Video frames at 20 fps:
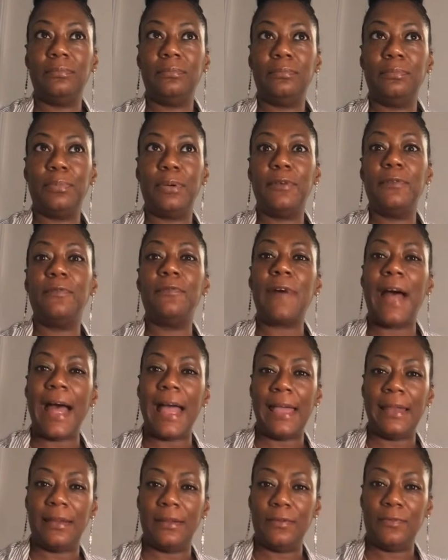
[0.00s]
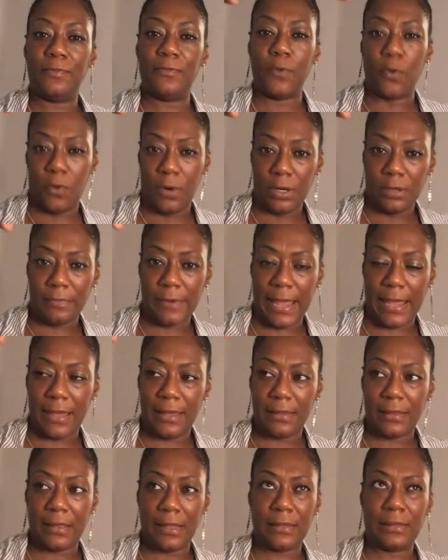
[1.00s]
provided for, right?
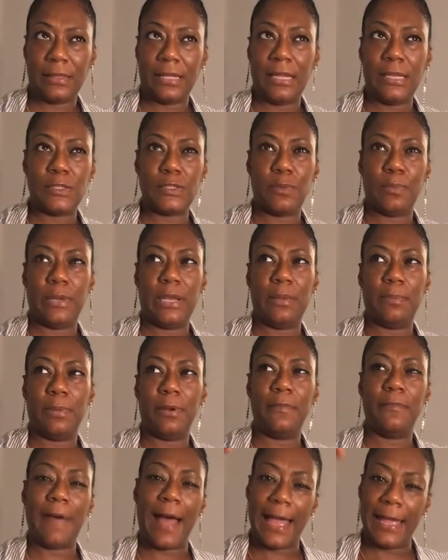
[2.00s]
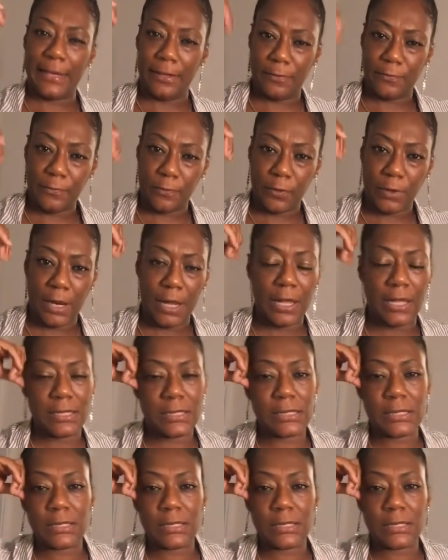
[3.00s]
Like things are being provided for us.